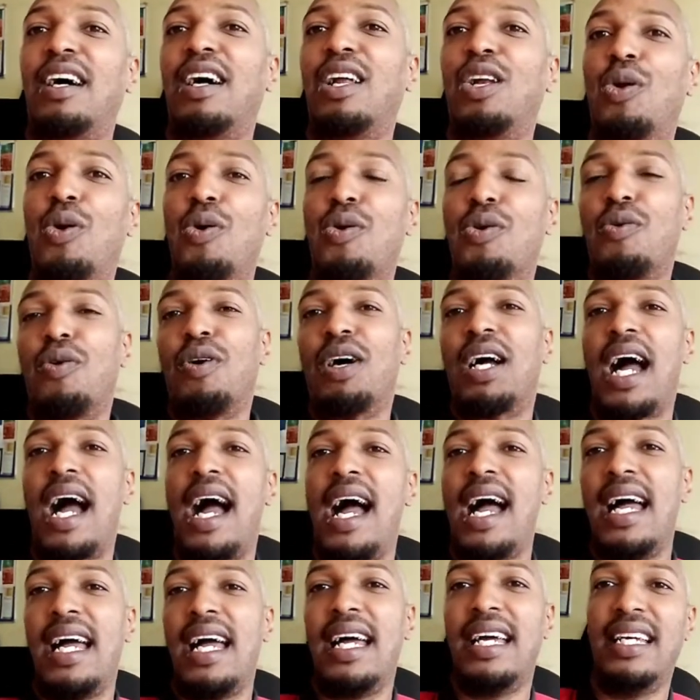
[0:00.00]
a local
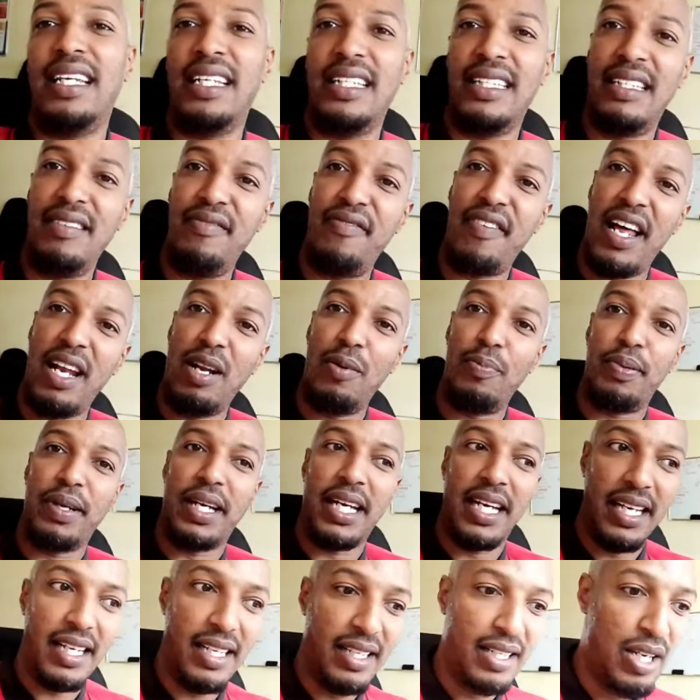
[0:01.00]
guy
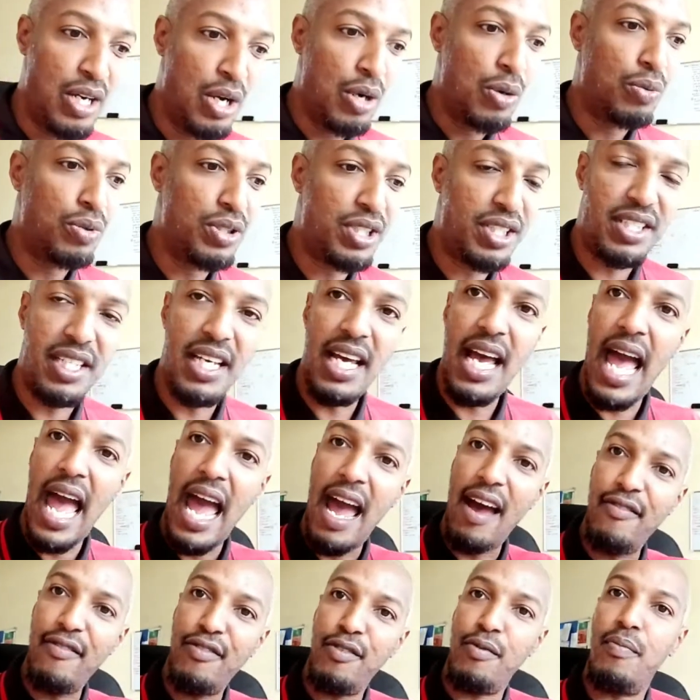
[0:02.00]
developing. We still
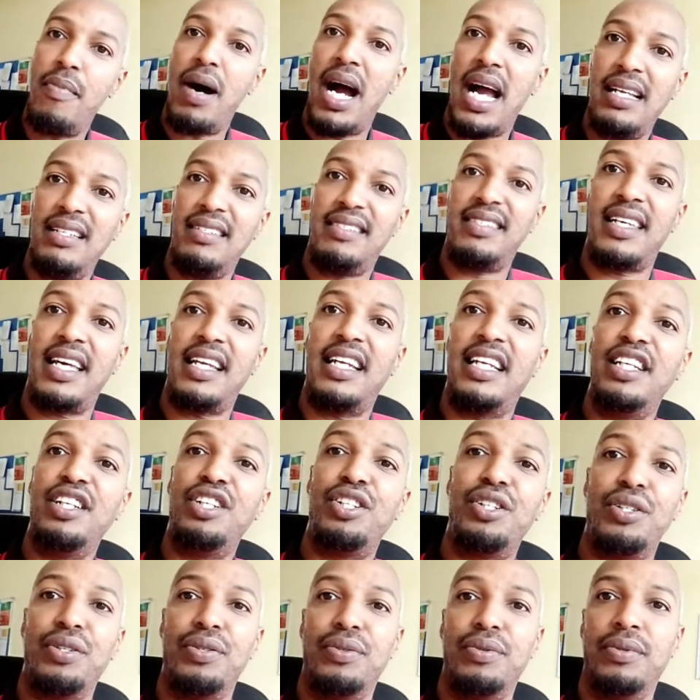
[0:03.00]
have a mindset
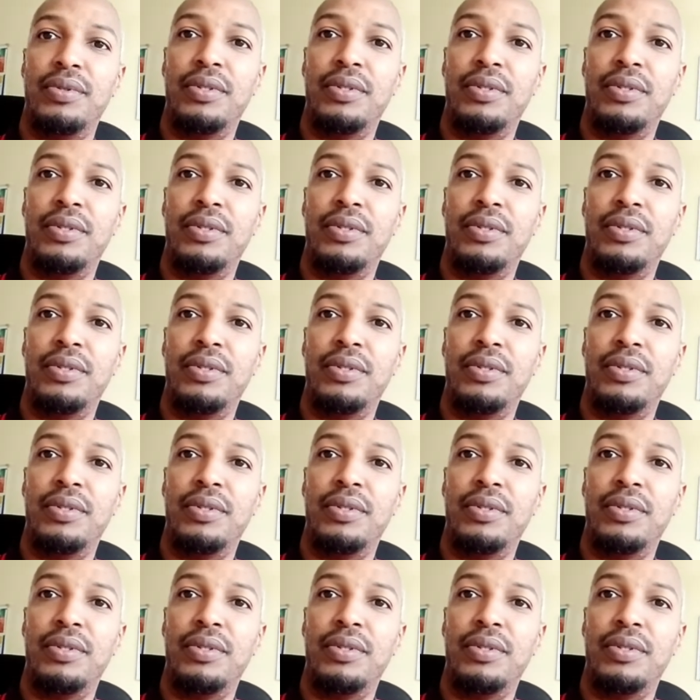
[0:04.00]
issue.